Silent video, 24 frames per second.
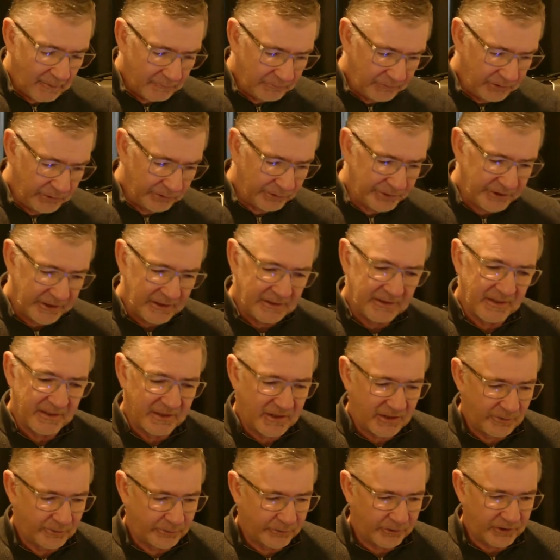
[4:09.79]
You'll see the
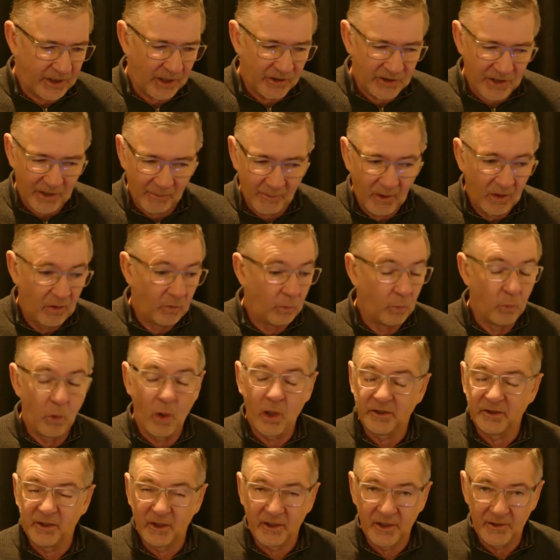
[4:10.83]
stills goes up. Why
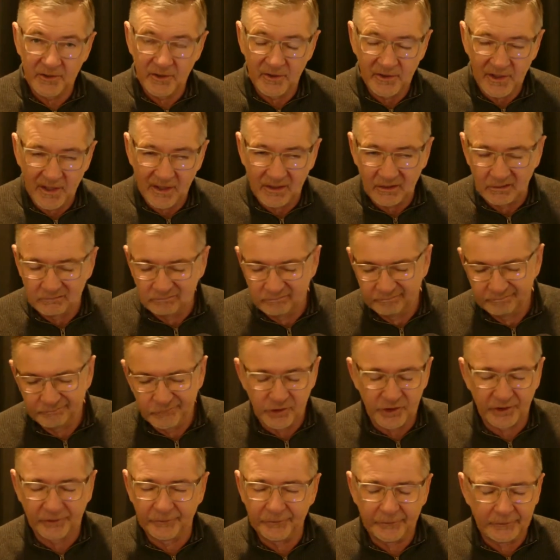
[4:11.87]
did I do that? Because
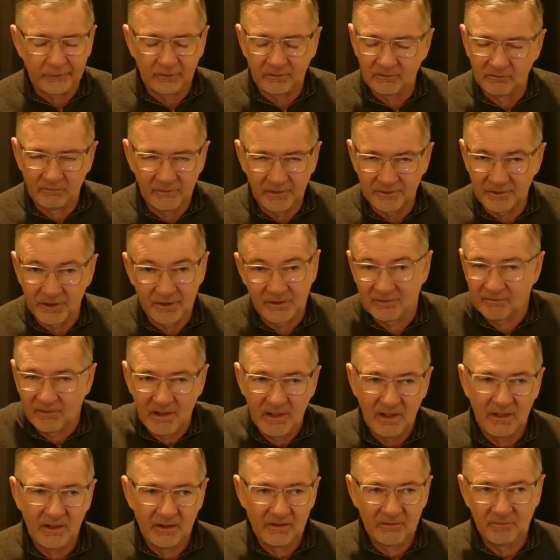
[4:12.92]
I could. I just
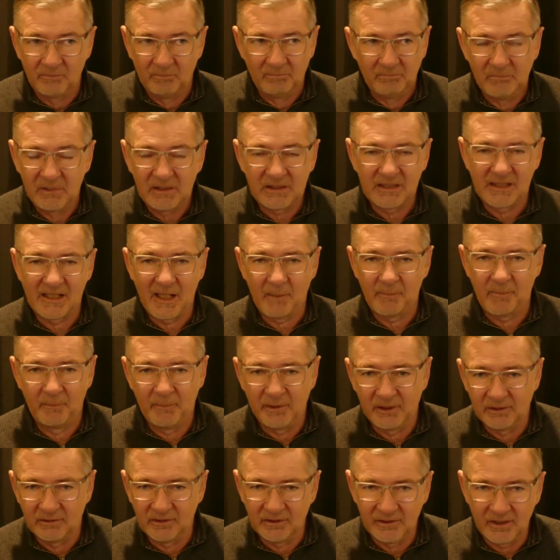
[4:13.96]
mix it up a
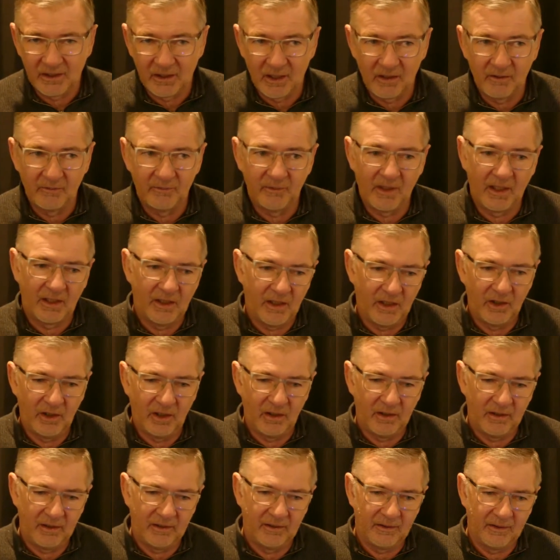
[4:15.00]
bit,
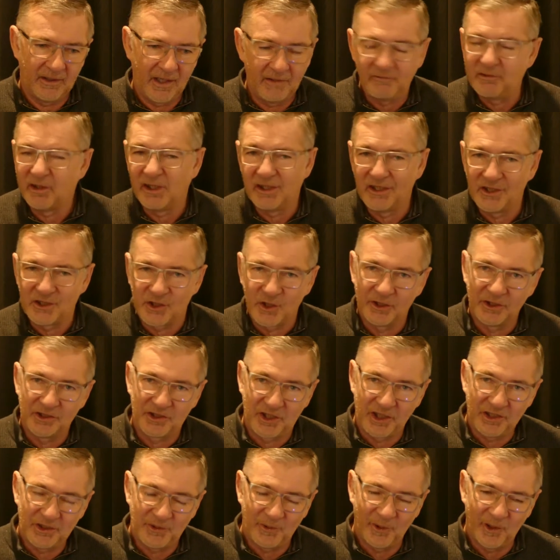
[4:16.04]
Everything's got a
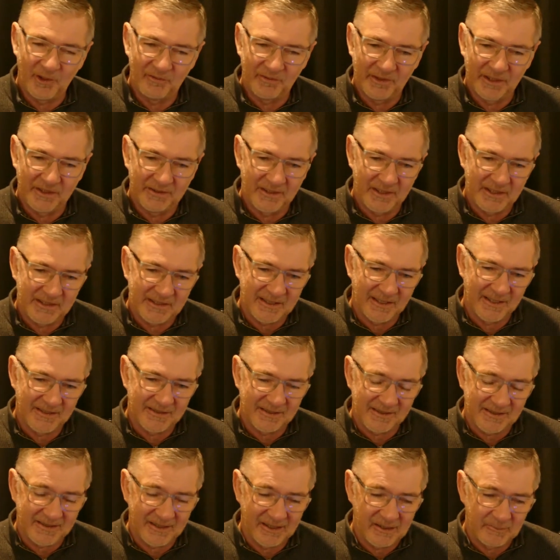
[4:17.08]
G12 in it these days,
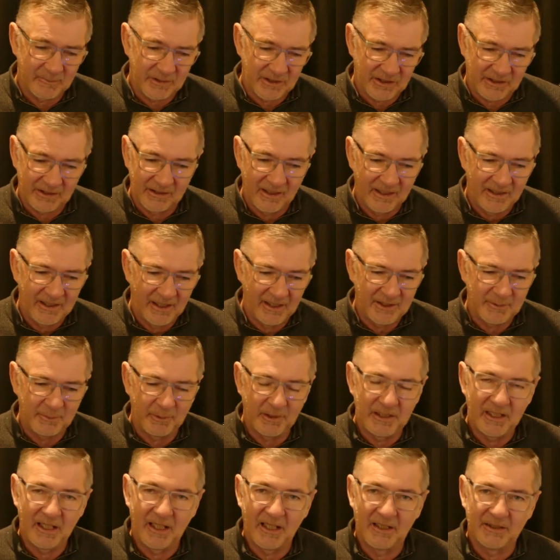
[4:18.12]
it seems. It's
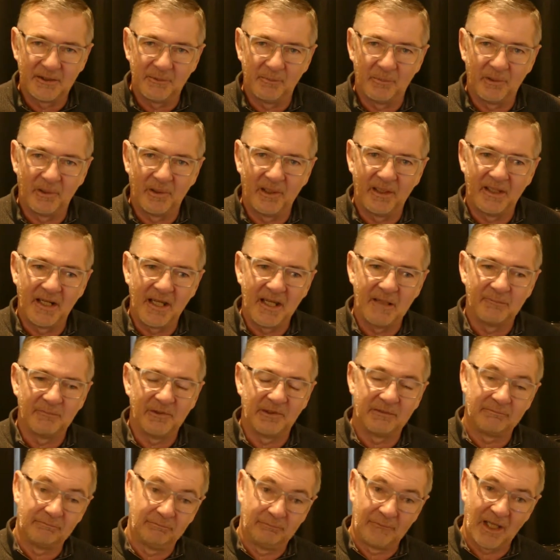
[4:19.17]
pretty hard to buy an amp that
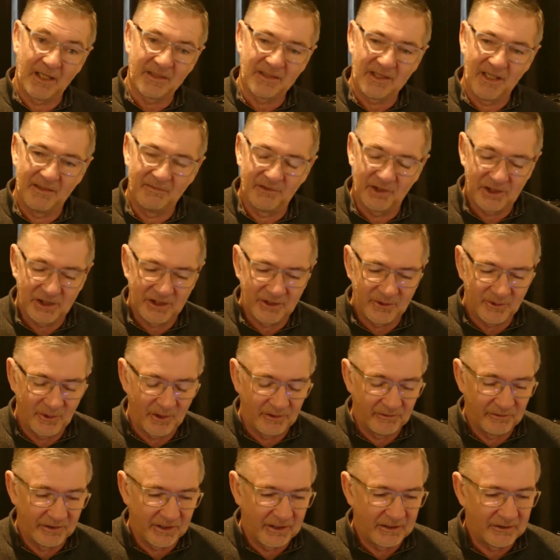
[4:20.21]
doesn't have a
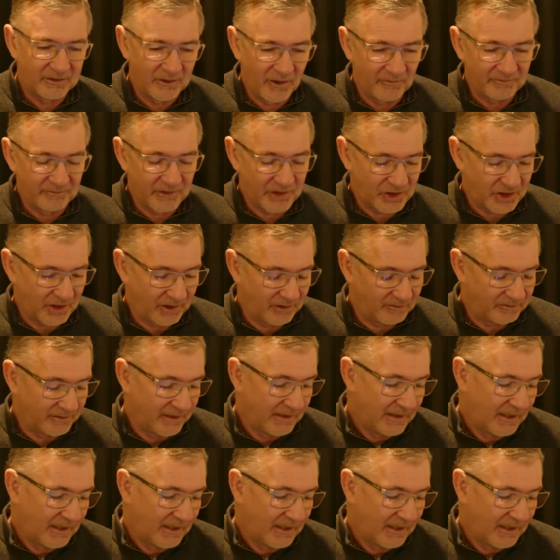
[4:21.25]
G12 in it off the shelf.